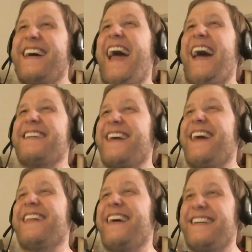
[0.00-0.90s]
As
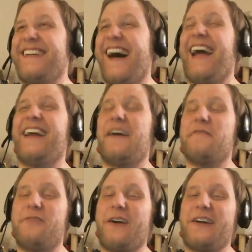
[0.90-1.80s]
I Lay Dying a
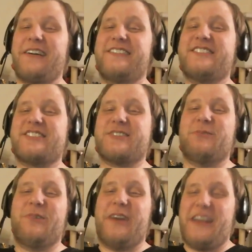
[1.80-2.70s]
fucking
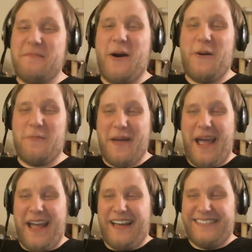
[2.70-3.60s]
screamo
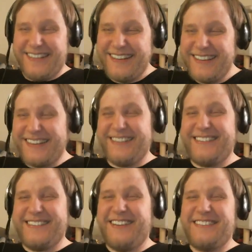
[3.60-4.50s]
band
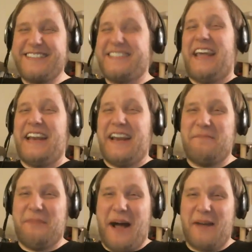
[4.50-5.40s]
considered
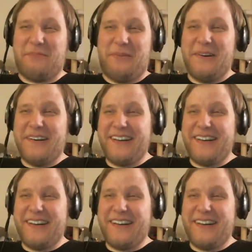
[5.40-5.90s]
teeny bopper?